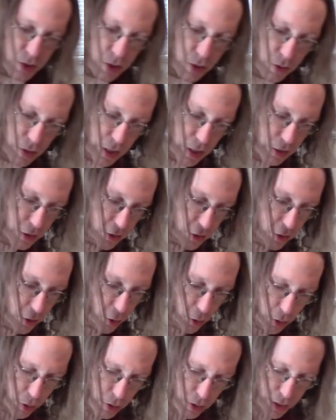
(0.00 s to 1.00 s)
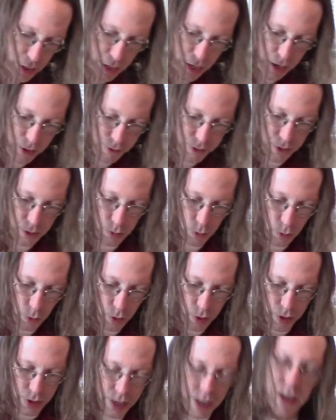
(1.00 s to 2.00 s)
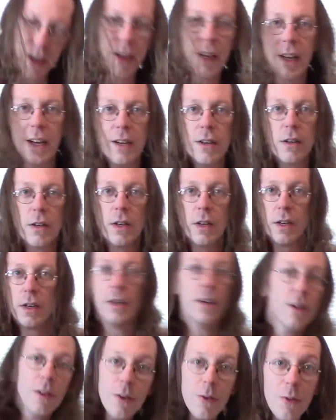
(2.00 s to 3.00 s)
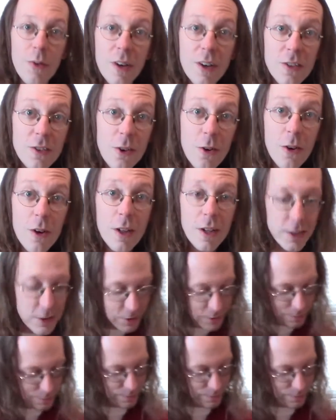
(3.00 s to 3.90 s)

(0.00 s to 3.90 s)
do not score, and after one inning, we're scoreless.